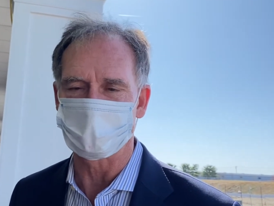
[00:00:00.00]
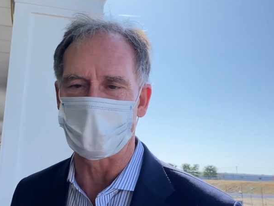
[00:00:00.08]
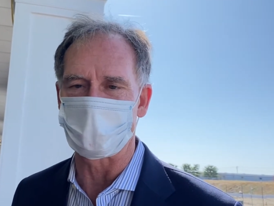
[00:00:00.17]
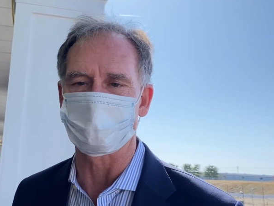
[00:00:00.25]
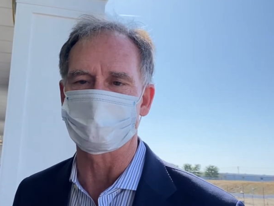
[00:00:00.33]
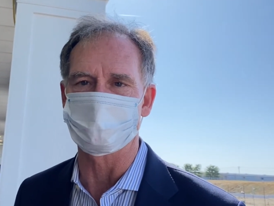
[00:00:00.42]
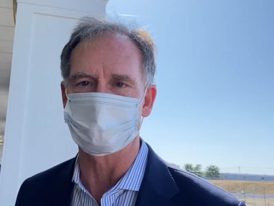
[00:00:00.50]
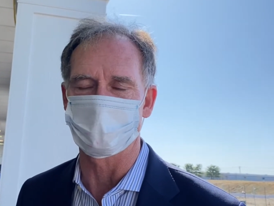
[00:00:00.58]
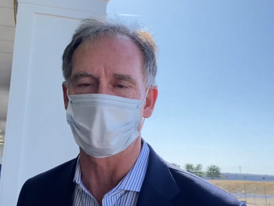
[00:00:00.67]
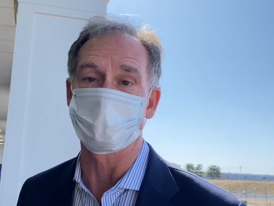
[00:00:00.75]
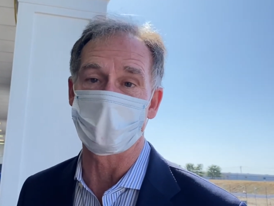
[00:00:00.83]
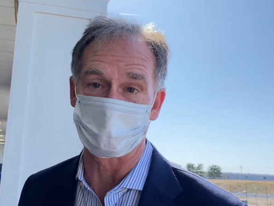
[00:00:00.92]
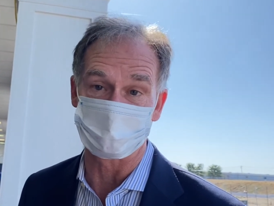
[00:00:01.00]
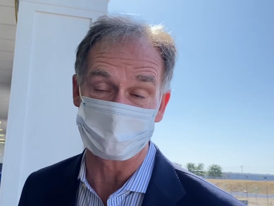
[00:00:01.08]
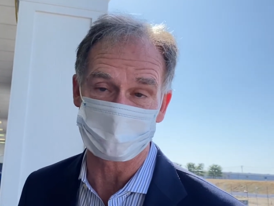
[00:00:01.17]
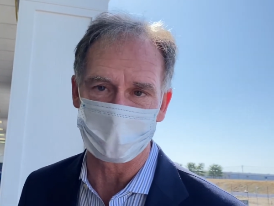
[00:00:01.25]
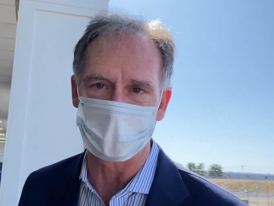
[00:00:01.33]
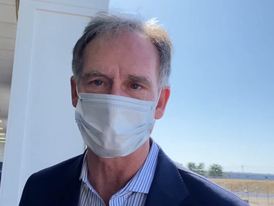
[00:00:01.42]
handles the turf, handles the
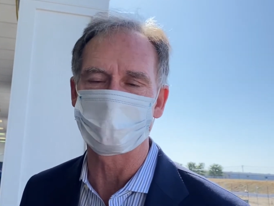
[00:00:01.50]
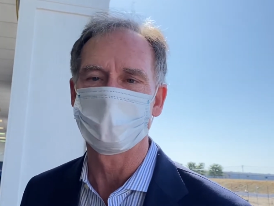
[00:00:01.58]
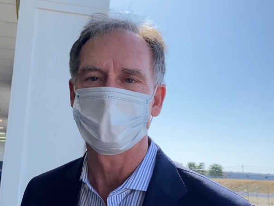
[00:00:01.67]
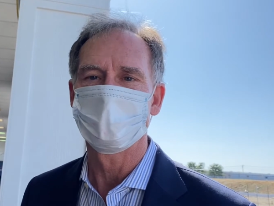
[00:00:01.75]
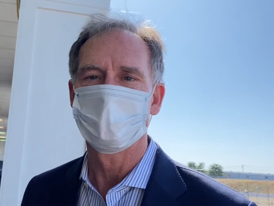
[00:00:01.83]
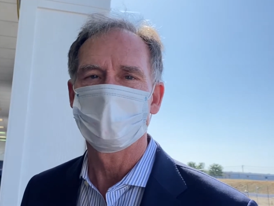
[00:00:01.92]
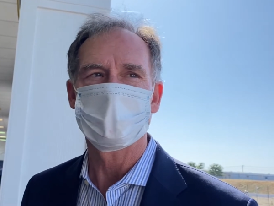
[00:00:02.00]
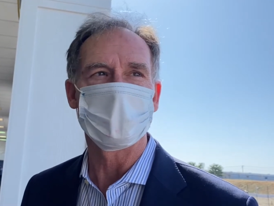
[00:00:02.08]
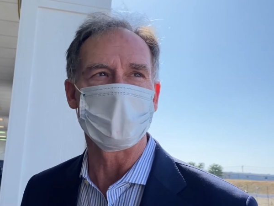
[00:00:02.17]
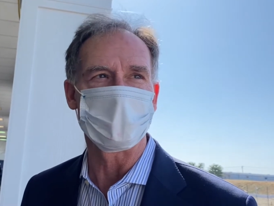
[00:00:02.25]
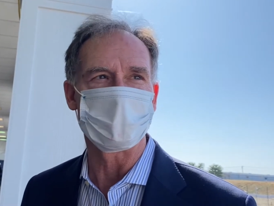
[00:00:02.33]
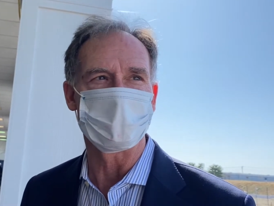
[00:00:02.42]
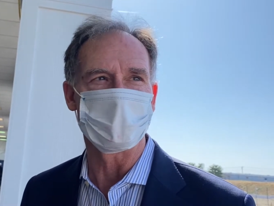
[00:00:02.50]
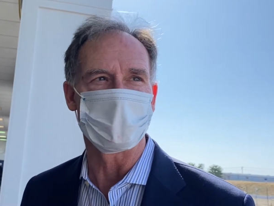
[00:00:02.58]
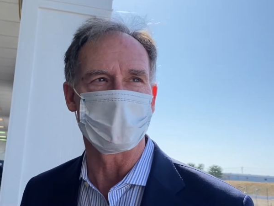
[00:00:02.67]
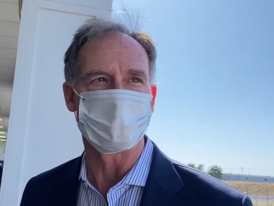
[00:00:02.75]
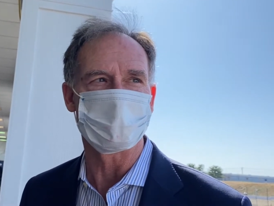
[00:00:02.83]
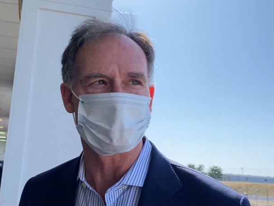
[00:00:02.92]
slop, and
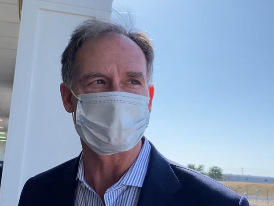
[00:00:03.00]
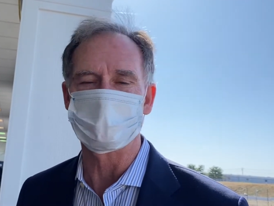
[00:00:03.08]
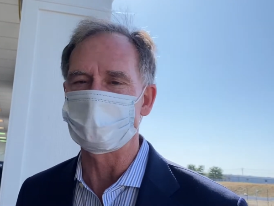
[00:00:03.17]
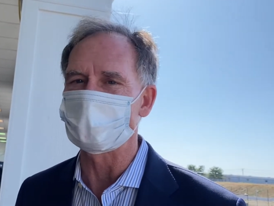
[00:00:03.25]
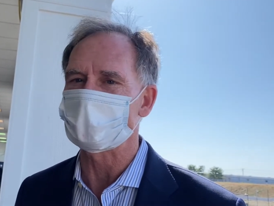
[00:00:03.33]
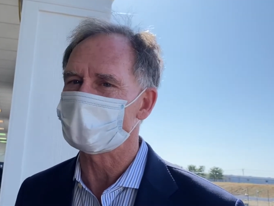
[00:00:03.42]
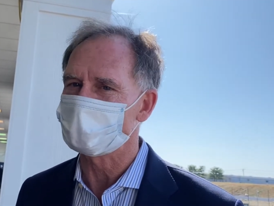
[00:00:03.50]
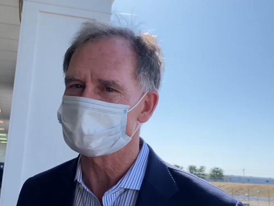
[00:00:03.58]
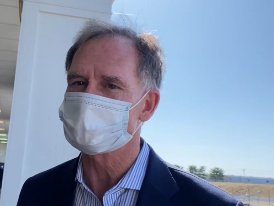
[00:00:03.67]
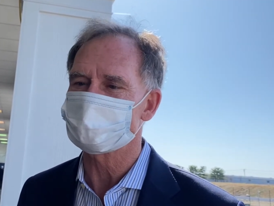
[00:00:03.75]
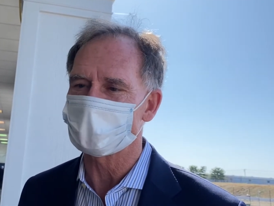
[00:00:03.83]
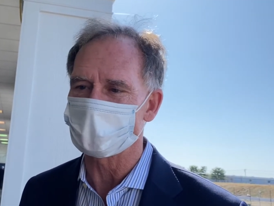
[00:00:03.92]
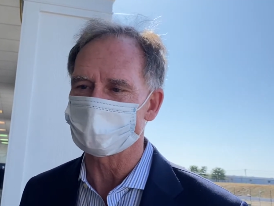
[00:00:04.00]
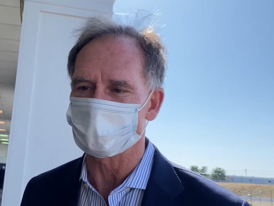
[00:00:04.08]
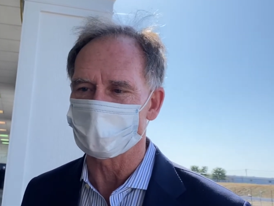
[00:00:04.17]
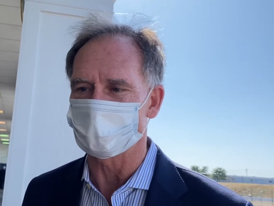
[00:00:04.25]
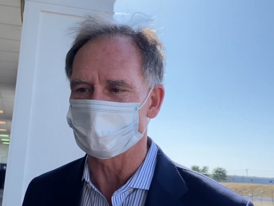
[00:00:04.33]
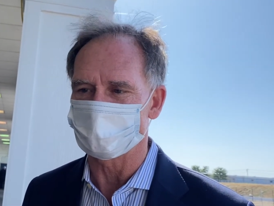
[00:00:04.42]
uh, this seemed like a good spot.
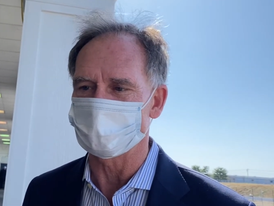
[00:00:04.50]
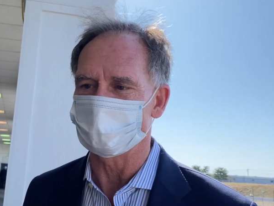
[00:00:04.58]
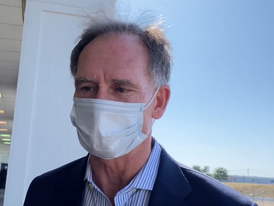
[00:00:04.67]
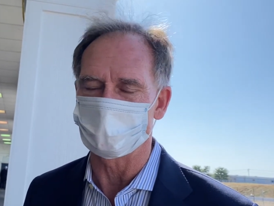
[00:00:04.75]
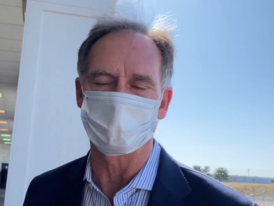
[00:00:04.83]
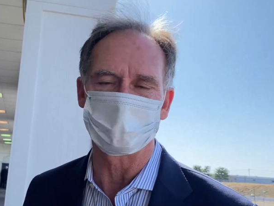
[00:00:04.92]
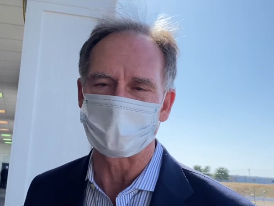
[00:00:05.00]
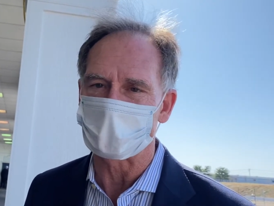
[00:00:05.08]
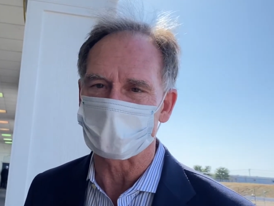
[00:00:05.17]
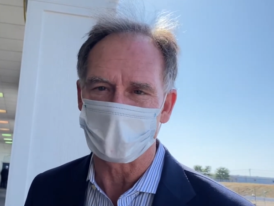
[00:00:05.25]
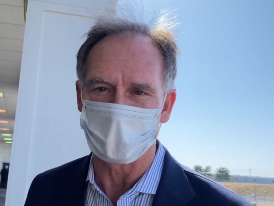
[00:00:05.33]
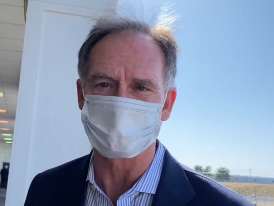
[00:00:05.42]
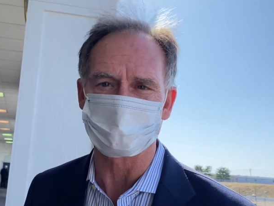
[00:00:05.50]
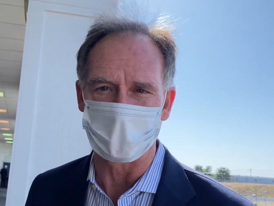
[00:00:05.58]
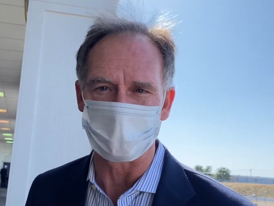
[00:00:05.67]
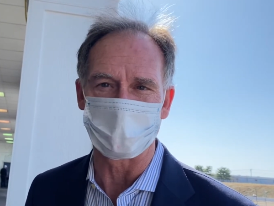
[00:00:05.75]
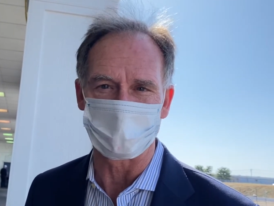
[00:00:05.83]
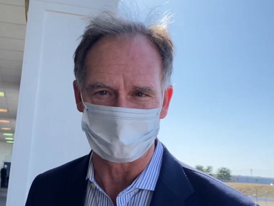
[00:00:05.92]
we were down
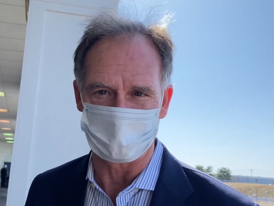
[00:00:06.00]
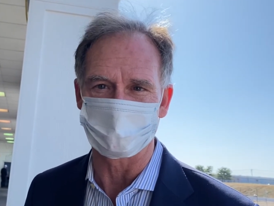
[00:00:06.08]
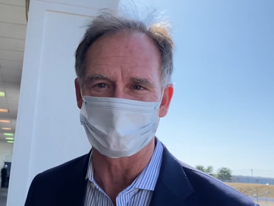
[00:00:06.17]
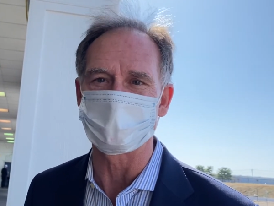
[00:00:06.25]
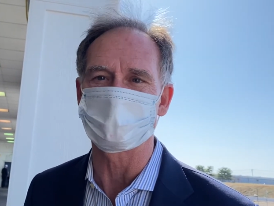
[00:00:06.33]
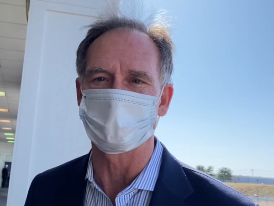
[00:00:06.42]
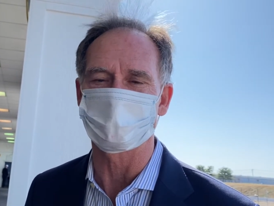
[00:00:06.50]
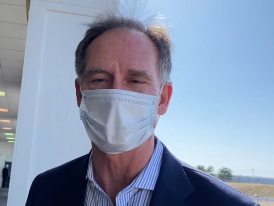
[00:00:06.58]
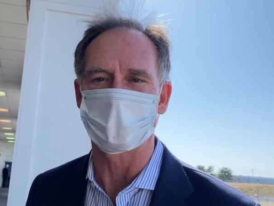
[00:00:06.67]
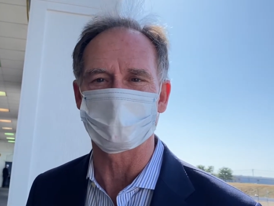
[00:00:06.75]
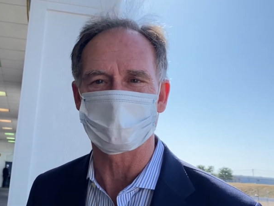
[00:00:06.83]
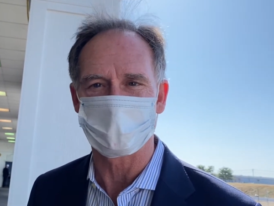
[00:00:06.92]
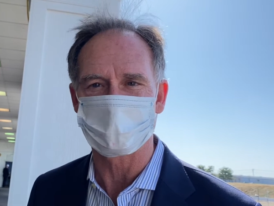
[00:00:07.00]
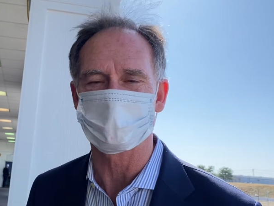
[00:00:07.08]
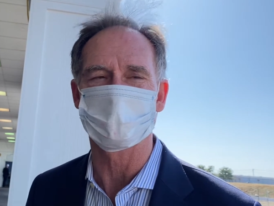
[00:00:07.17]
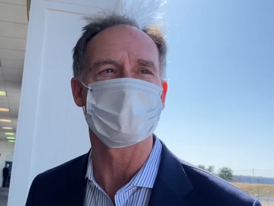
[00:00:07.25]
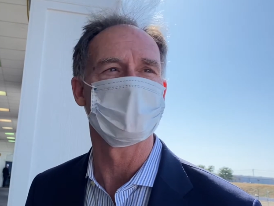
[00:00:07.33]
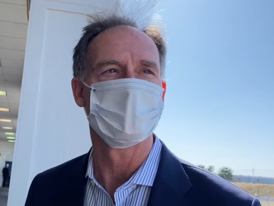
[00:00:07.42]
Gulfstream and it's some pretty tough competition.